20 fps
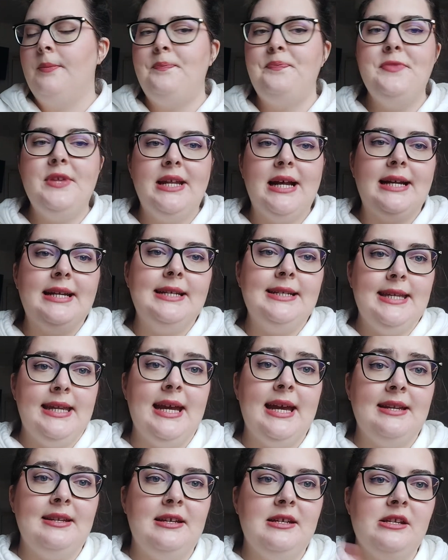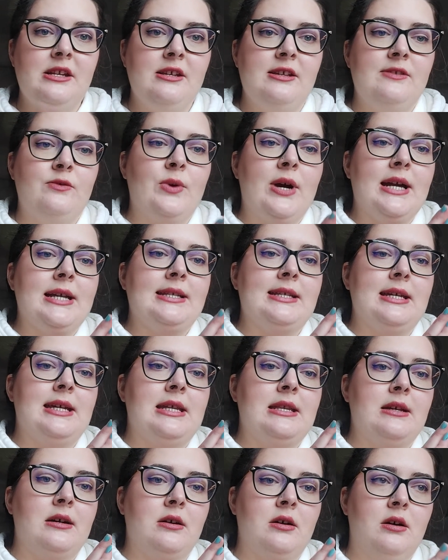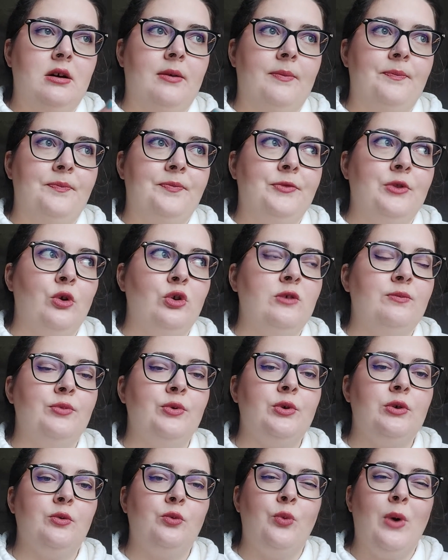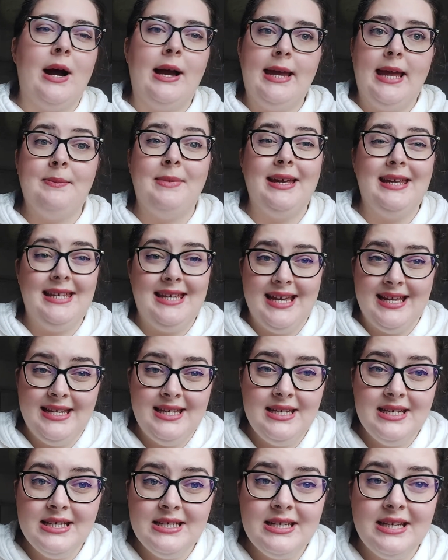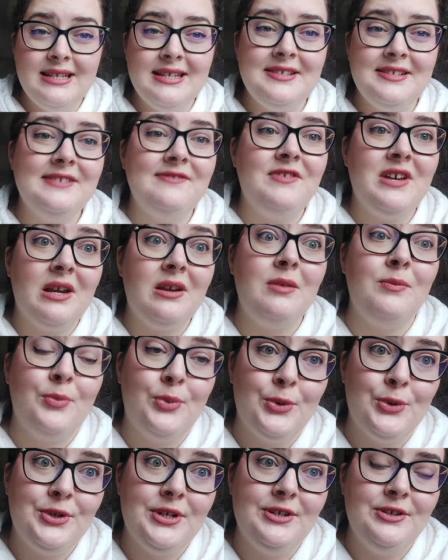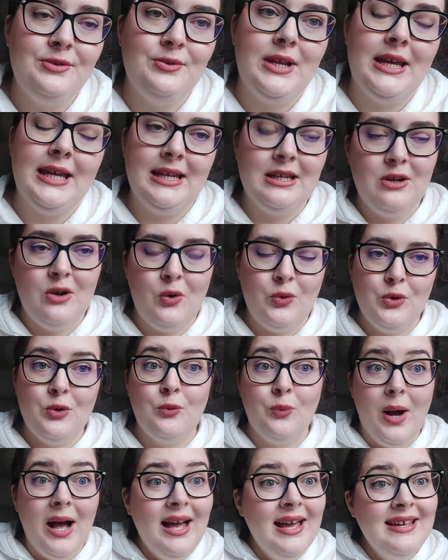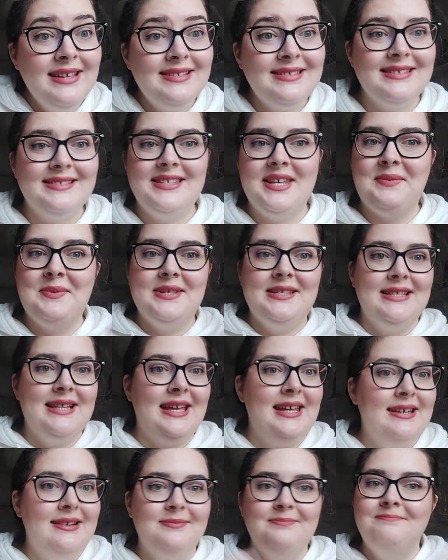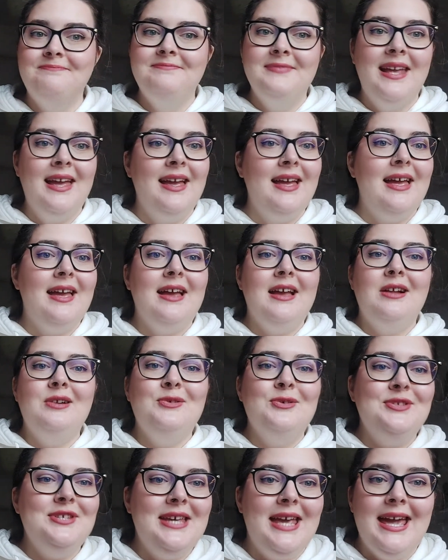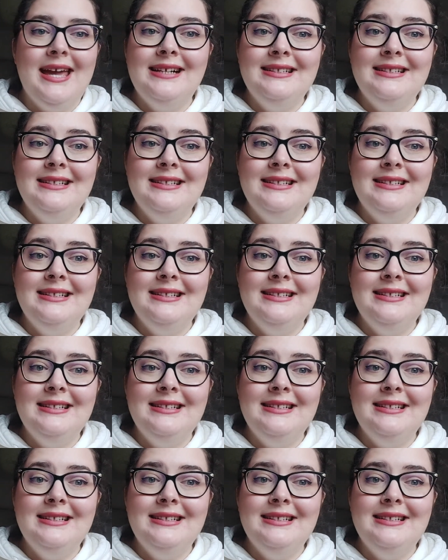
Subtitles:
Another thing I did is write in a notebook, why am I getting it? And this is very important to like know your whys, the same as in like losing